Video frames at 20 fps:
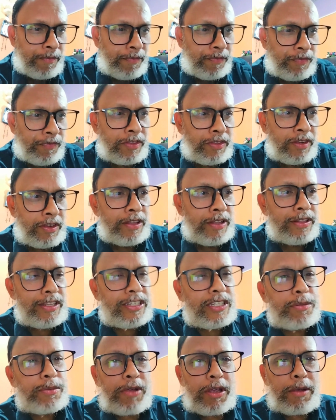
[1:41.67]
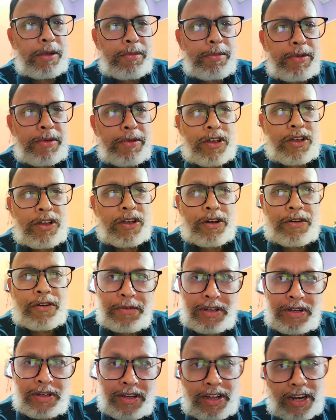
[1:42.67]
this may be of
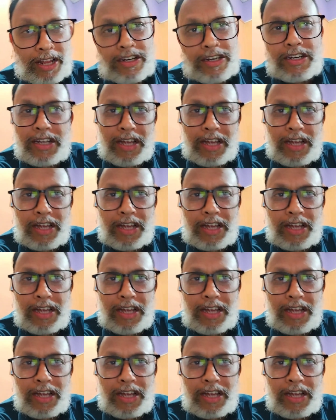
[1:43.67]
great help.